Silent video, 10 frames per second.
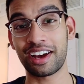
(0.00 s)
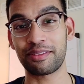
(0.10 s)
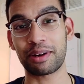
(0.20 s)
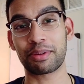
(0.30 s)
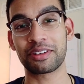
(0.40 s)

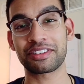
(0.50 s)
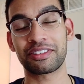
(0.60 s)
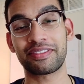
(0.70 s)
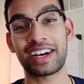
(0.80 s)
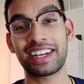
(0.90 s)
about
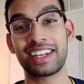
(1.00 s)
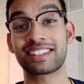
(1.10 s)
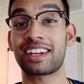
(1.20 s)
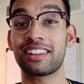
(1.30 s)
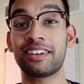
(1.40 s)
personal
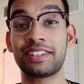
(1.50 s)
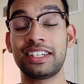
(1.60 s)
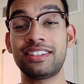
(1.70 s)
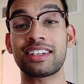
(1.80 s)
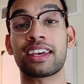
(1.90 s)
finance and I love
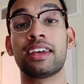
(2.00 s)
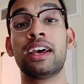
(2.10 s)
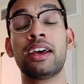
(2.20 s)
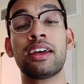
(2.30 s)
teaching it.